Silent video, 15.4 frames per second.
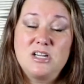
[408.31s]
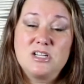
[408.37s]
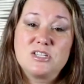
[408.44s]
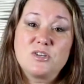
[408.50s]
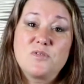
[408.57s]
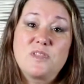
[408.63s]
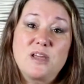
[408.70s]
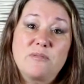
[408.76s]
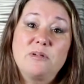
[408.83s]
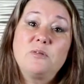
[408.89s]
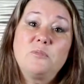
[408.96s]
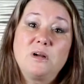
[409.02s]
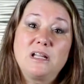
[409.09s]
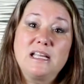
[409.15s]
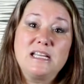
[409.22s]
So they were
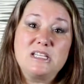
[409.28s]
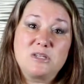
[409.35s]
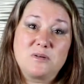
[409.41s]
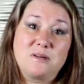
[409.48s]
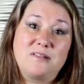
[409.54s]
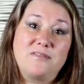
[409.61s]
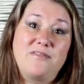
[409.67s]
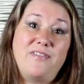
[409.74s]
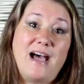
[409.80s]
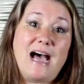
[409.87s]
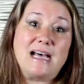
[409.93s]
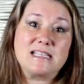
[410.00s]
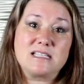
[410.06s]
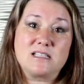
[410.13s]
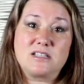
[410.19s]
willing to
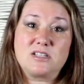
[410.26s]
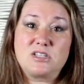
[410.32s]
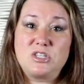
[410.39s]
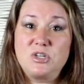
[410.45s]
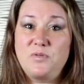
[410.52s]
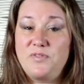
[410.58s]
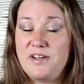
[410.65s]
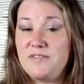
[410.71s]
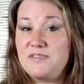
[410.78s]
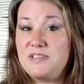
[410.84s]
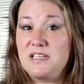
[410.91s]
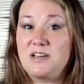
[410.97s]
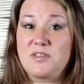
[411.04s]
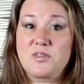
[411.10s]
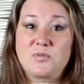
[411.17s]
invest
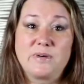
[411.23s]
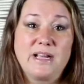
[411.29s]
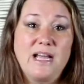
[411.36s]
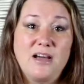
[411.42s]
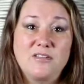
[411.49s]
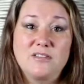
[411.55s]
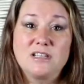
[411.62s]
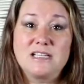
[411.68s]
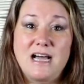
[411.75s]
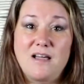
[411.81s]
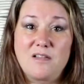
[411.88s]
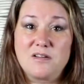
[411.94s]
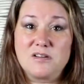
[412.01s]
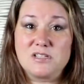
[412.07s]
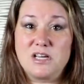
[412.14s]
$250 to
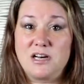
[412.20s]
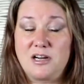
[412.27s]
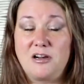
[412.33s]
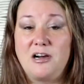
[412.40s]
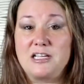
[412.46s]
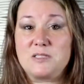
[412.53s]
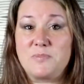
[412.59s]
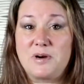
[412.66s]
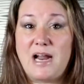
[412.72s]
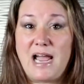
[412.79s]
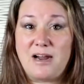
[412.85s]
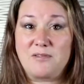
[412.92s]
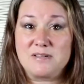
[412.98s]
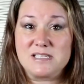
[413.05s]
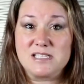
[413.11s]
$300 on a cost per
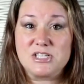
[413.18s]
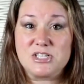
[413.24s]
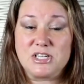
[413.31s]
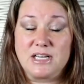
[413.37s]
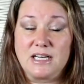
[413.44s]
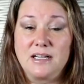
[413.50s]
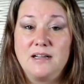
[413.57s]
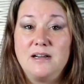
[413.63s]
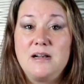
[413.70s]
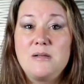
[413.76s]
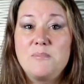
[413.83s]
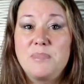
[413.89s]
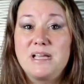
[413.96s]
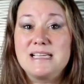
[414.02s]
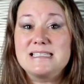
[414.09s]
acquisition
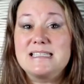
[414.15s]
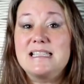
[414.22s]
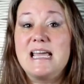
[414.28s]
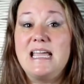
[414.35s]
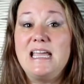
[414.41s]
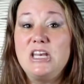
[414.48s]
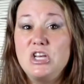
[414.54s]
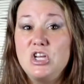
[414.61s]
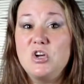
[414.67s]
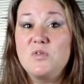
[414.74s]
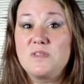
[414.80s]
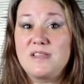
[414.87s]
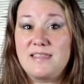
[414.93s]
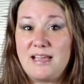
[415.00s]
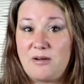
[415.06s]
because they
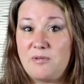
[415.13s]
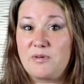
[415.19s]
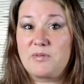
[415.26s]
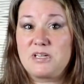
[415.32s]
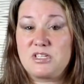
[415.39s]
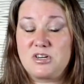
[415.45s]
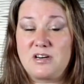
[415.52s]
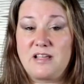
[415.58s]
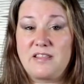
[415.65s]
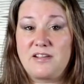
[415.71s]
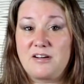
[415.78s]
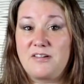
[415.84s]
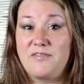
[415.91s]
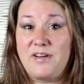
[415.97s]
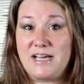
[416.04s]
knew that that would return on
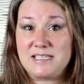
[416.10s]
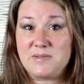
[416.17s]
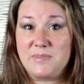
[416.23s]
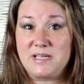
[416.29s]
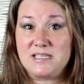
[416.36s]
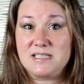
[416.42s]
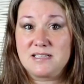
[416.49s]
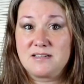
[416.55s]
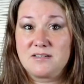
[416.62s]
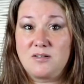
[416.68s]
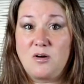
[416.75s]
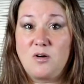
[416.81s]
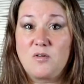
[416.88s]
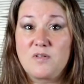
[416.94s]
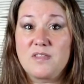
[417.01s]
their investment
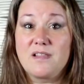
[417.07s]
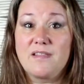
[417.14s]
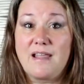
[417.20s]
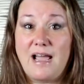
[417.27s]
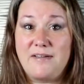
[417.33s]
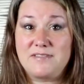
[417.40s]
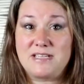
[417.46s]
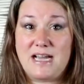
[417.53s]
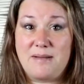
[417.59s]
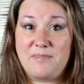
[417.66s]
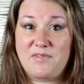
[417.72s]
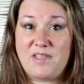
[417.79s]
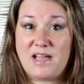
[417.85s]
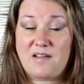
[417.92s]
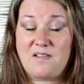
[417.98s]
over the lifetime
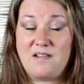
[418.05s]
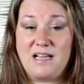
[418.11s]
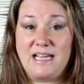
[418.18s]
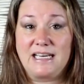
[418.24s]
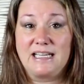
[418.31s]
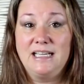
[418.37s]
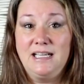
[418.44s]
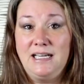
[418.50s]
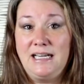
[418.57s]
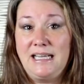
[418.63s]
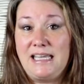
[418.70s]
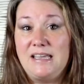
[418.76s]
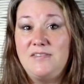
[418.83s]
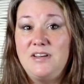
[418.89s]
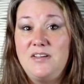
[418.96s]
of that client,
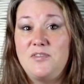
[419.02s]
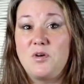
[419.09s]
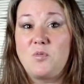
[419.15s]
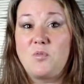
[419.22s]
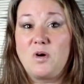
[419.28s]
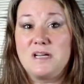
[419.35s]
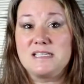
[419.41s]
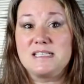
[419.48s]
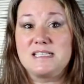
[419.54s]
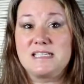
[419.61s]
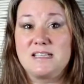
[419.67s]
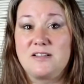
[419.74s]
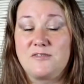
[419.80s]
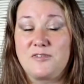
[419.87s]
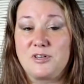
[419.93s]
even if it wasn't
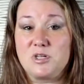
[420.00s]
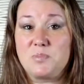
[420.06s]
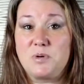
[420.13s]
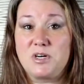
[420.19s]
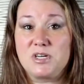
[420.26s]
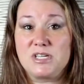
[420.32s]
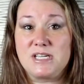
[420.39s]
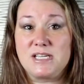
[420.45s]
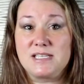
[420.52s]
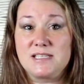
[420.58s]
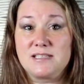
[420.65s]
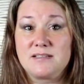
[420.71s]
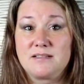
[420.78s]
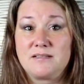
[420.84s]
in the first purchase.